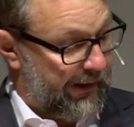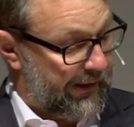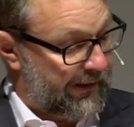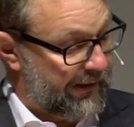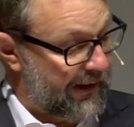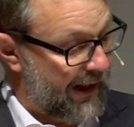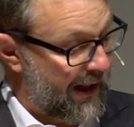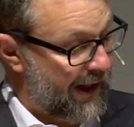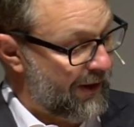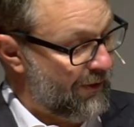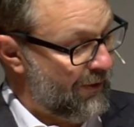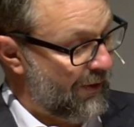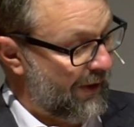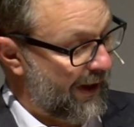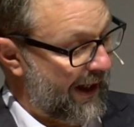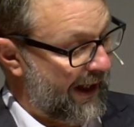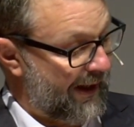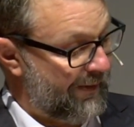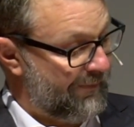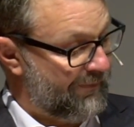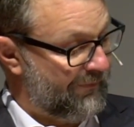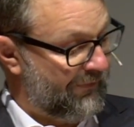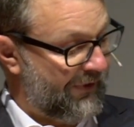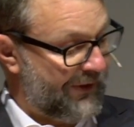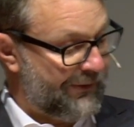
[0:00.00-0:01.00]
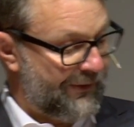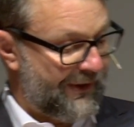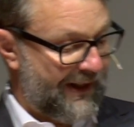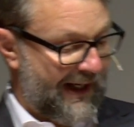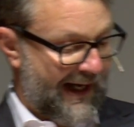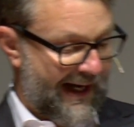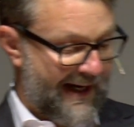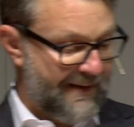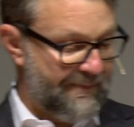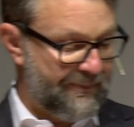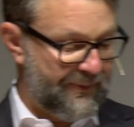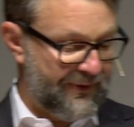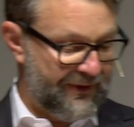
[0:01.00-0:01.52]
Now I'm very
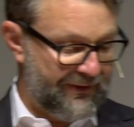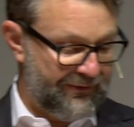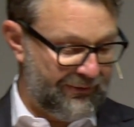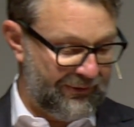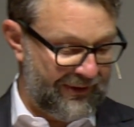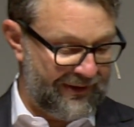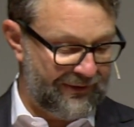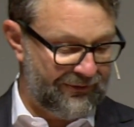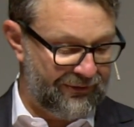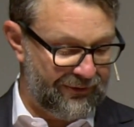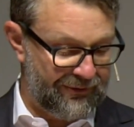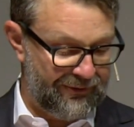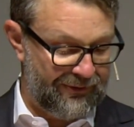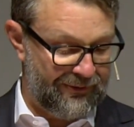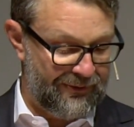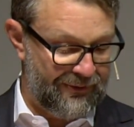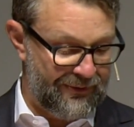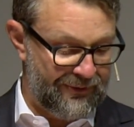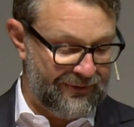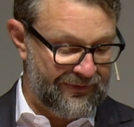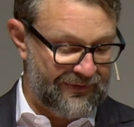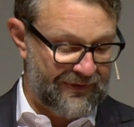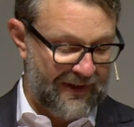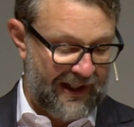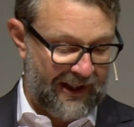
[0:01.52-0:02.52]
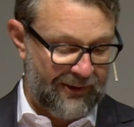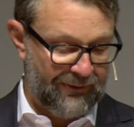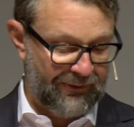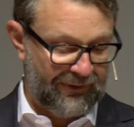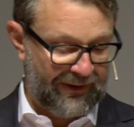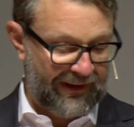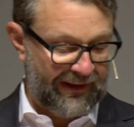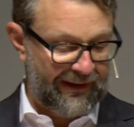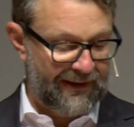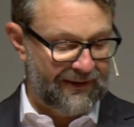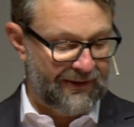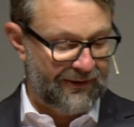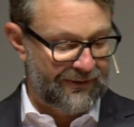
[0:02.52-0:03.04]
happy to introduce our
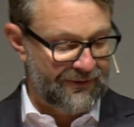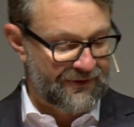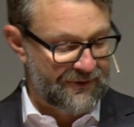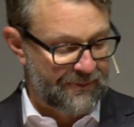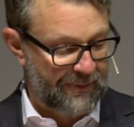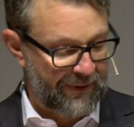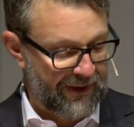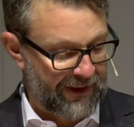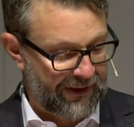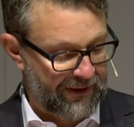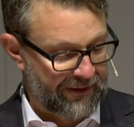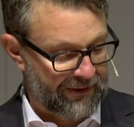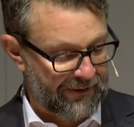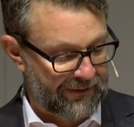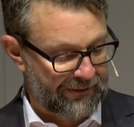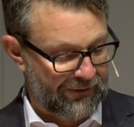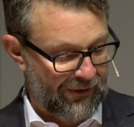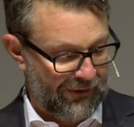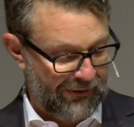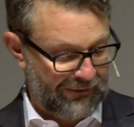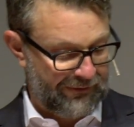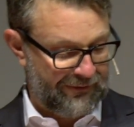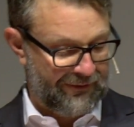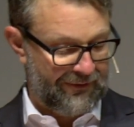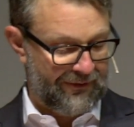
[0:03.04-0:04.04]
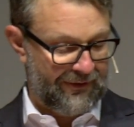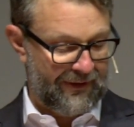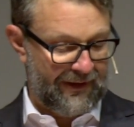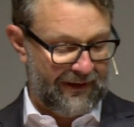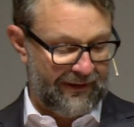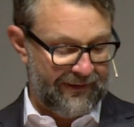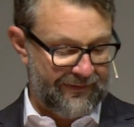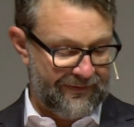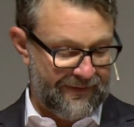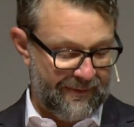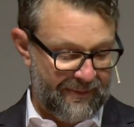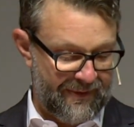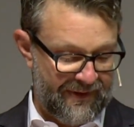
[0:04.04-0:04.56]
keynote speaker, Dr.
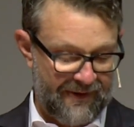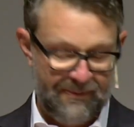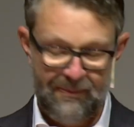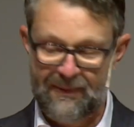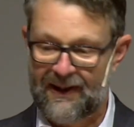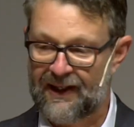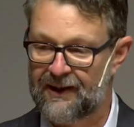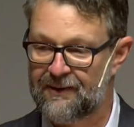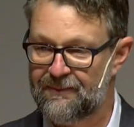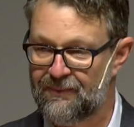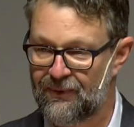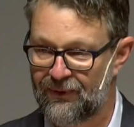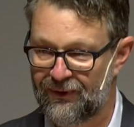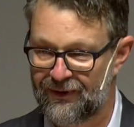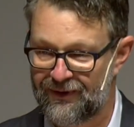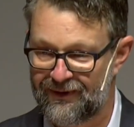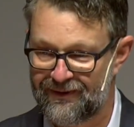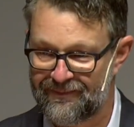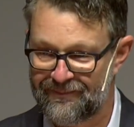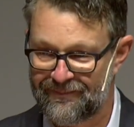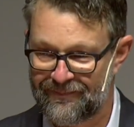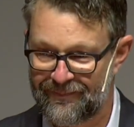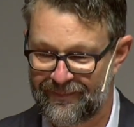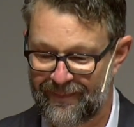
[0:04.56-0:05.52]
Elizabeth Blackburn.